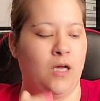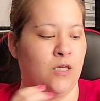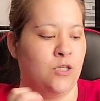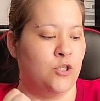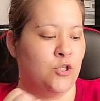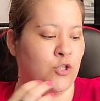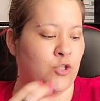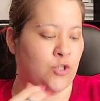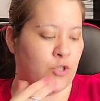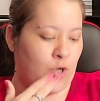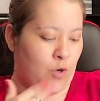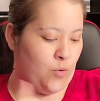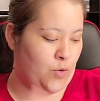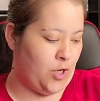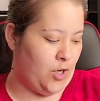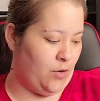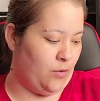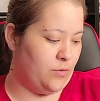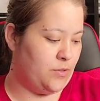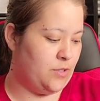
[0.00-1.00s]
So
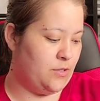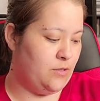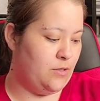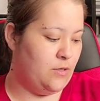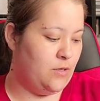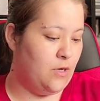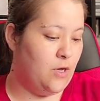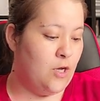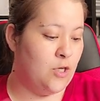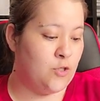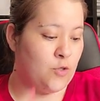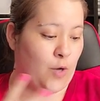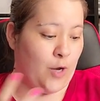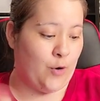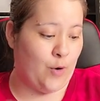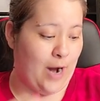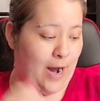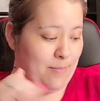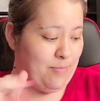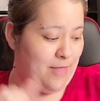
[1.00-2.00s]
cute. So I
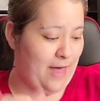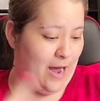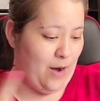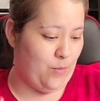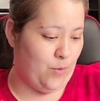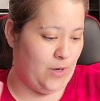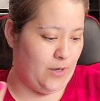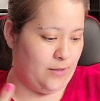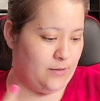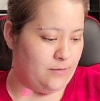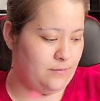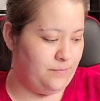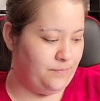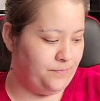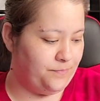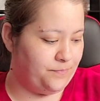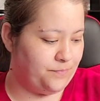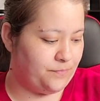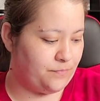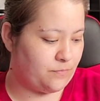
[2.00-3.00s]
grabbed that one
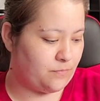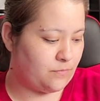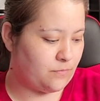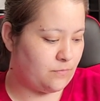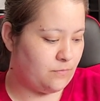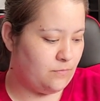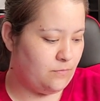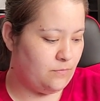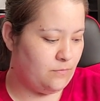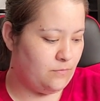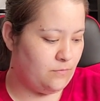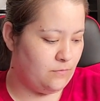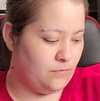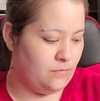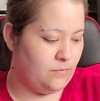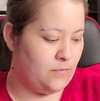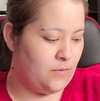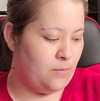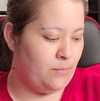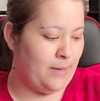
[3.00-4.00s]

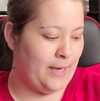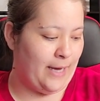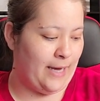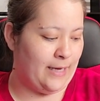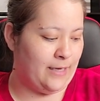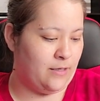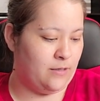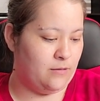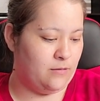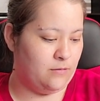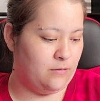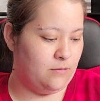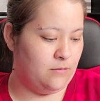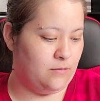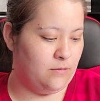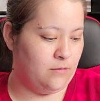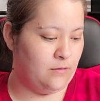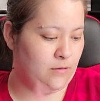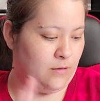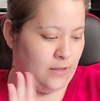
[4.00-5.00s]
back.
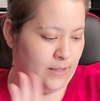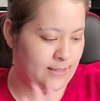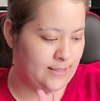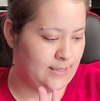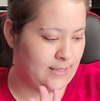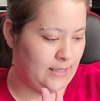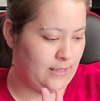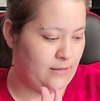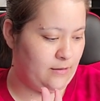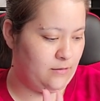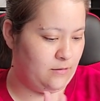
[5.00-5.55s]
Listen.